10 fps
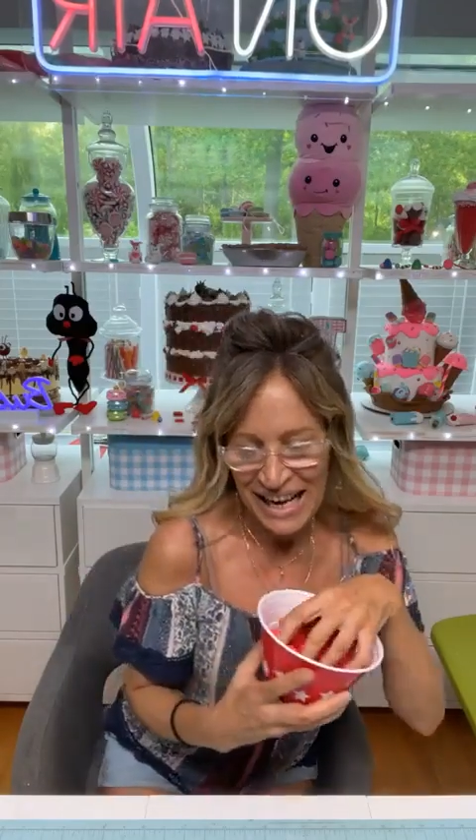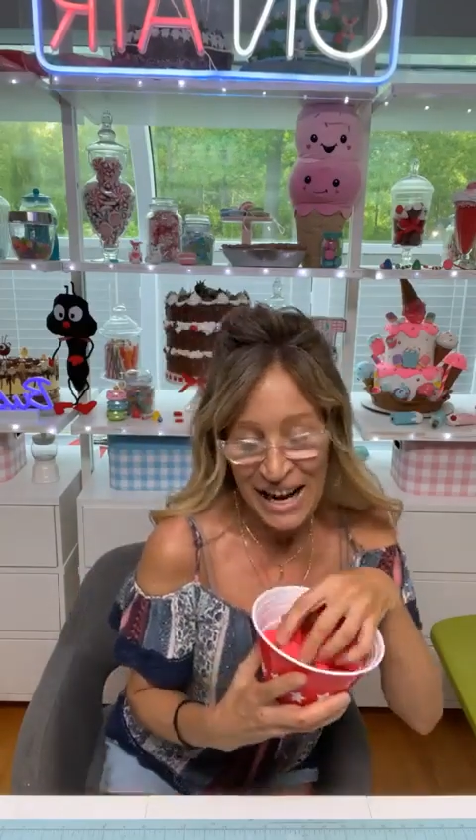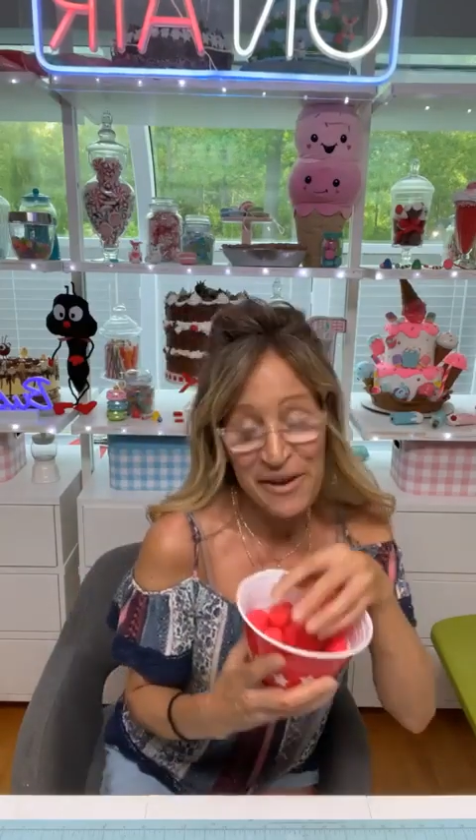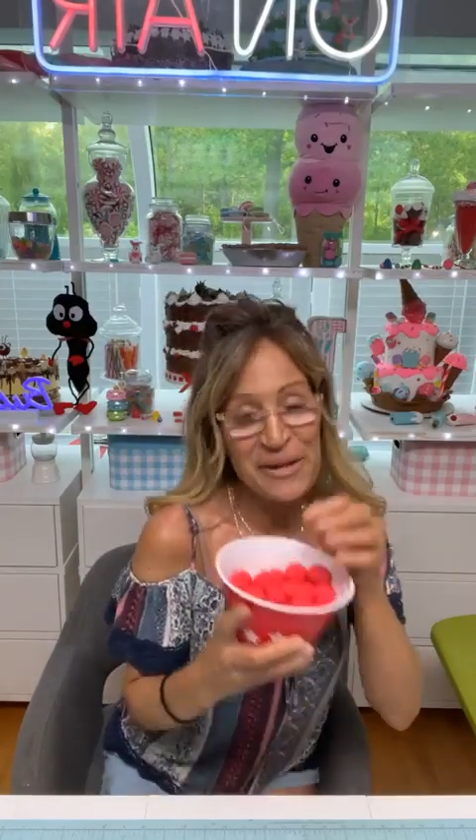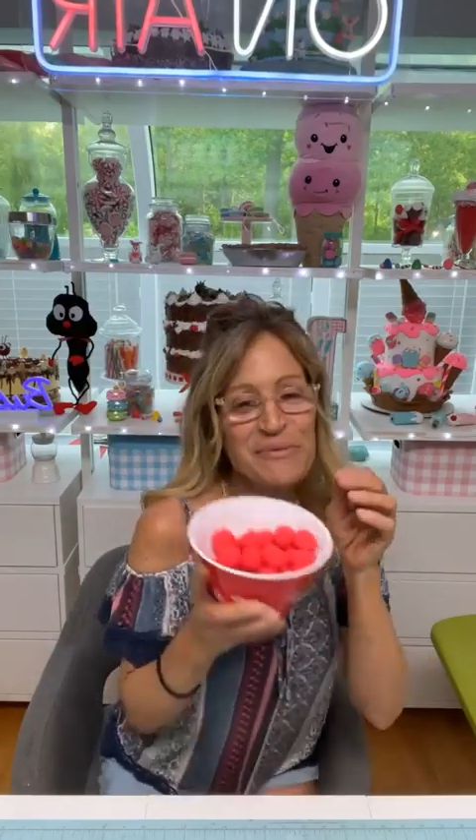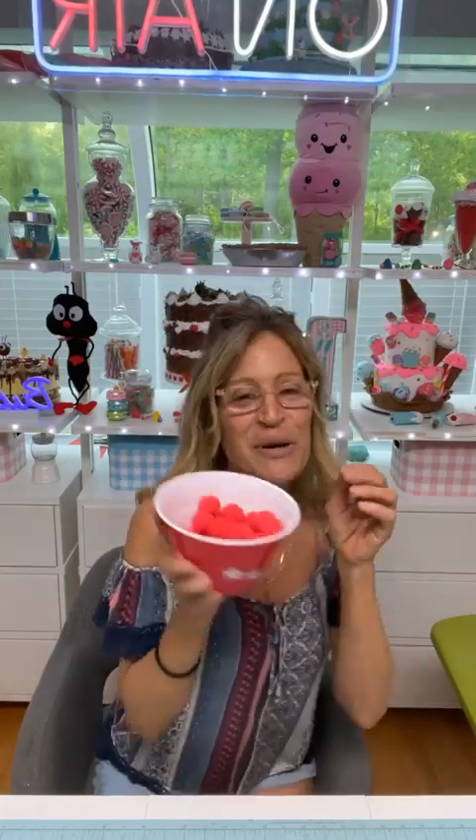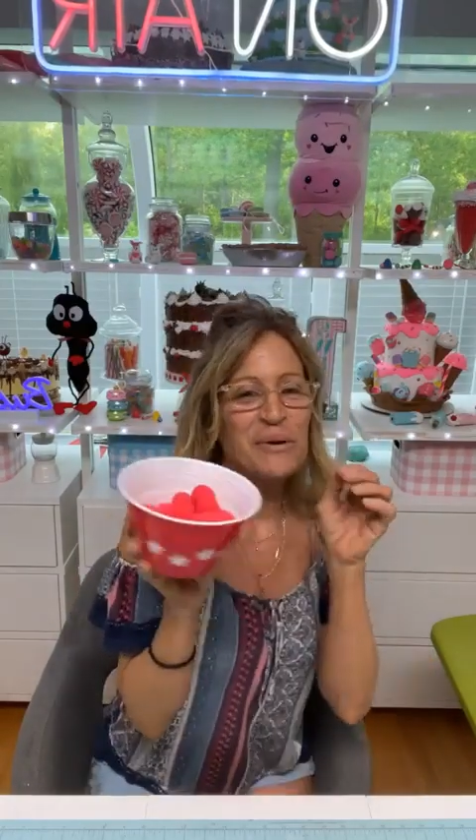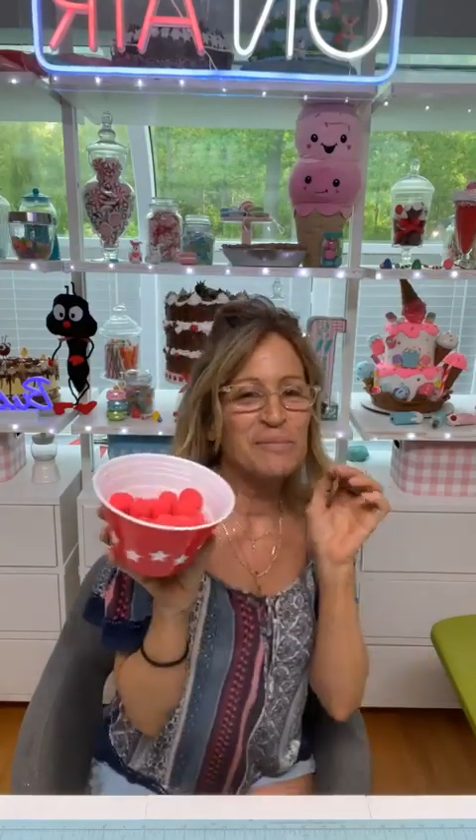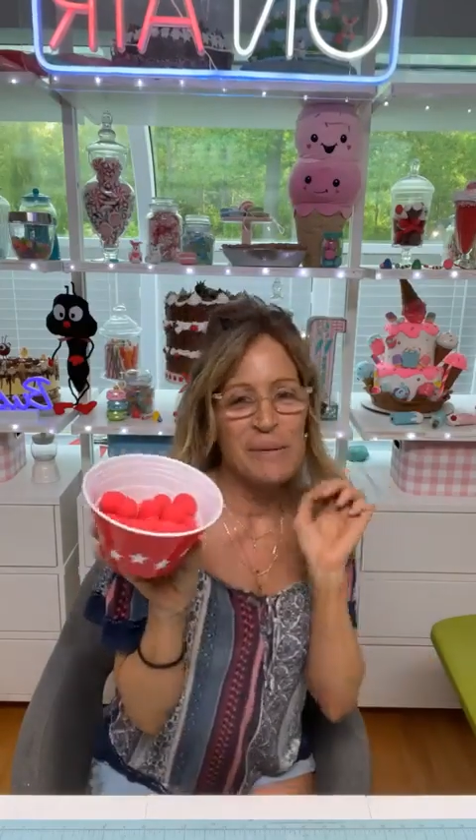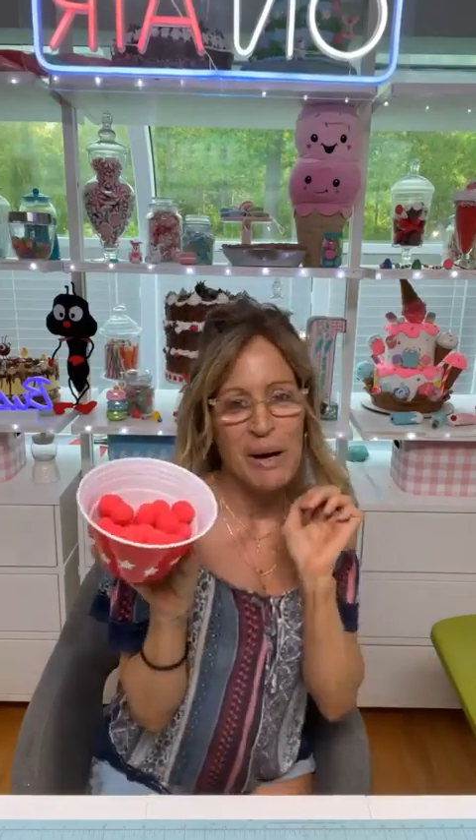I already
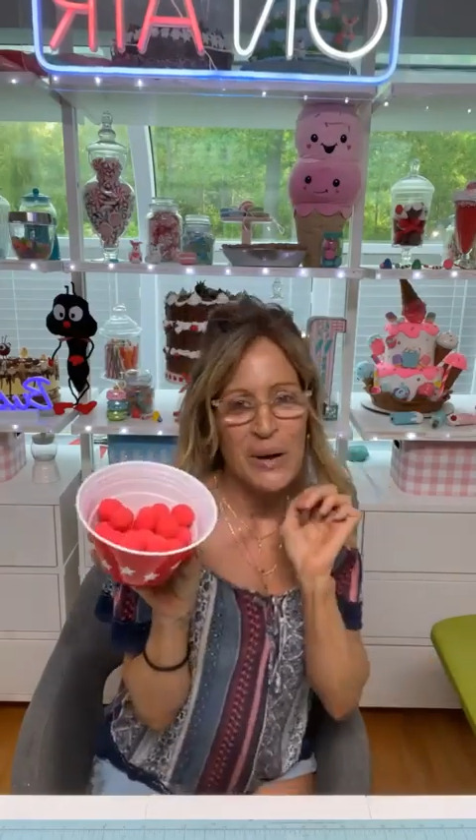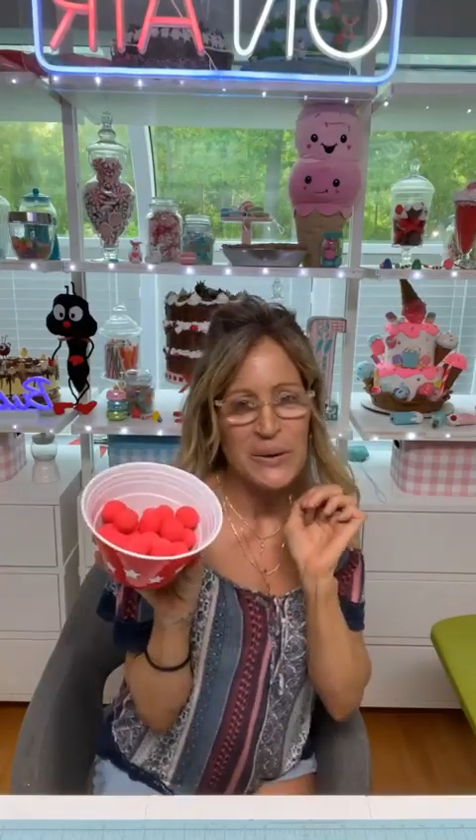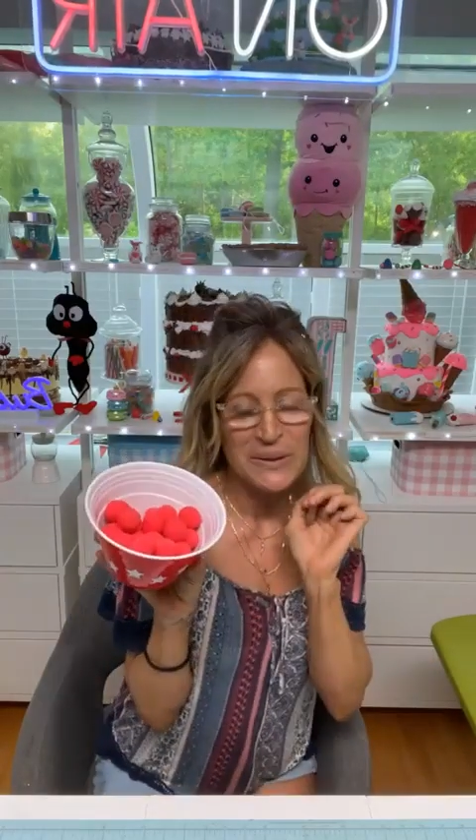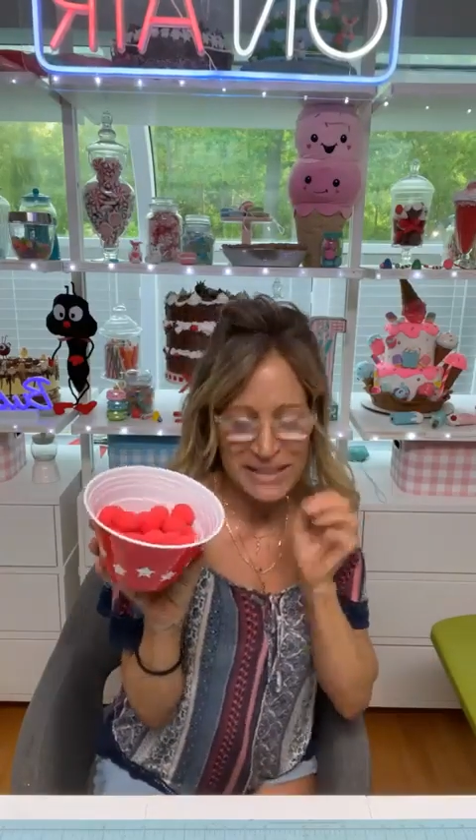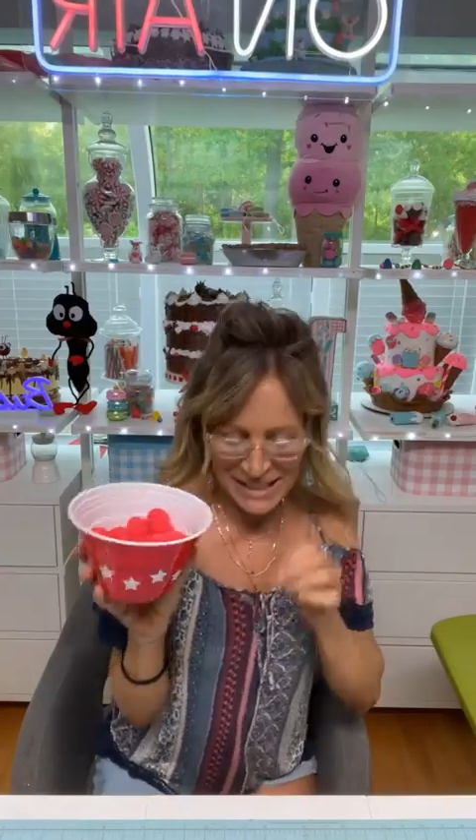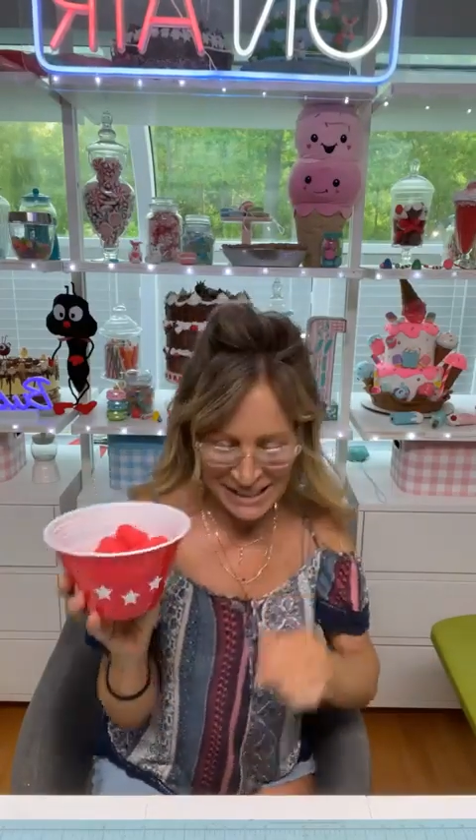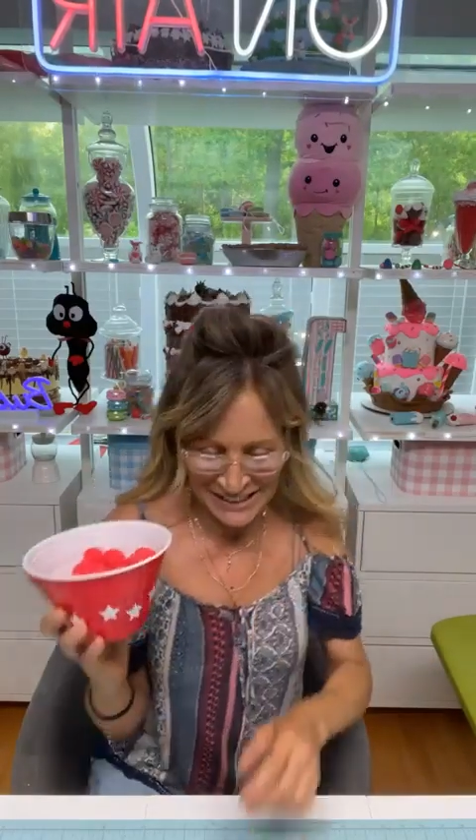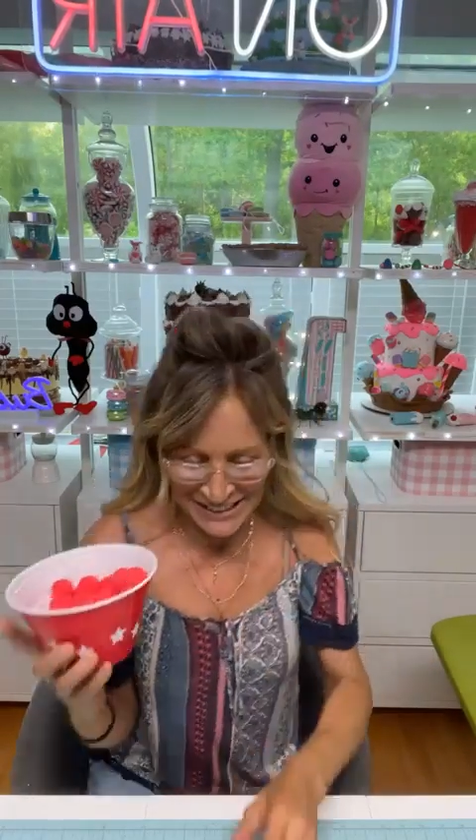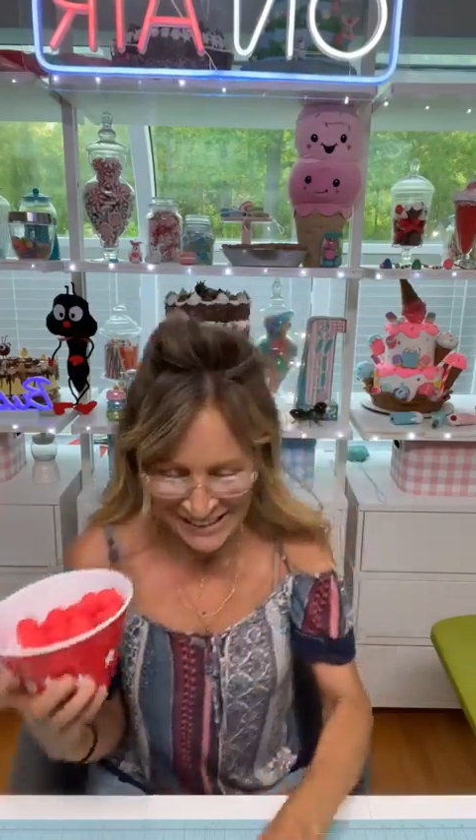rolled my balls.